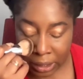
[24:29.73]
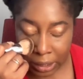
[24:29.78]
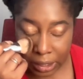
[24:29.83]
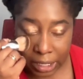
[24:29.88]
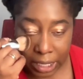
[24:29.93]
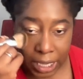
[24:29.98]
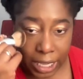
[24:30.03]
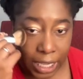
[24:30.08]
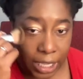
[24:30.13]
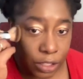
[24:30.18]

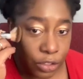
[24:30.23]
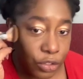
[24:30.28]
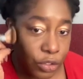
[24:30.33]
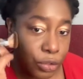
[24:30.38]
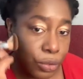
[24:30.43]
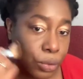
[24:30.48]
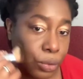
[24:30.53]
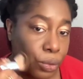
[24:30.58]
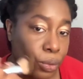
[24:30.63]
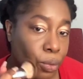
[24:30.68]
They had
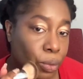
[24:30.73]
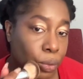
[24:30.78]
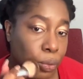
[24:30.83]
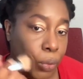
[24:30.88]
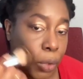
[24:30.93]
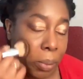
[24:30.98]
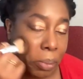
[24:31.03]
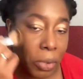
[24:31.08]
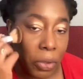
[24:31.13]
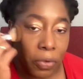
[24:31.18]
to
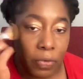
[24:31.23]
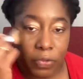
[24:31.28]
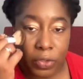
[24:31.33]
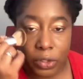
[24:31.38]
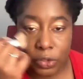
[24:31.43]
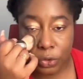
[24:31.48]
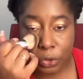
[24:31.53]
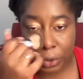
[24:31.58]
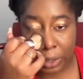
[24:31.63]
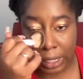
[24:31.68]
remove the
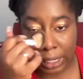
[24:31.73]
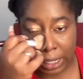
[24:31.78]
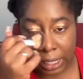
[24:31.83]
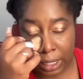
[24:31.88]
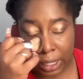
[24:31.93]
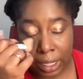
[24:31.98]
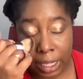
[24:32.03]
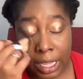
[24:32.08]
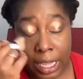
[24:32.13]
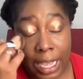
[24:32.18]
toilet
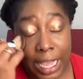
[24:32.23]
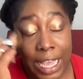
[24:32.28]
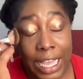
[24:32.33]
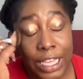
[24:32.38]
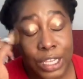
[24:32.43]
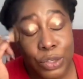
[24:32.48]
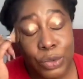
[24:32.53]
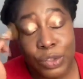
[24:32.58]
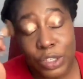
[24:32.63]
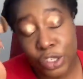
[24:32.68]
and
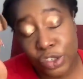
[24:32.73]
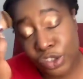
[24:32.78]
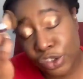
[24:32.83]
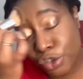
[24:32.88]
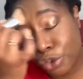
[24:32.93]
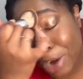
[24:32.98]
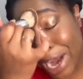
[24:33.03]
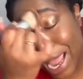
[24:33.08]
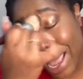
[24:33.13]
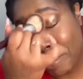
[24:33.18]
use a
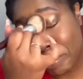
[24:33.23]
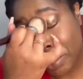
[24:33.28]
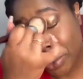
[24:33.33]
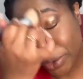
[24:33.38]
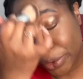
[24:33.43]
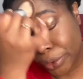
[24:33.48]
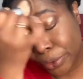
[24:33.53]
strap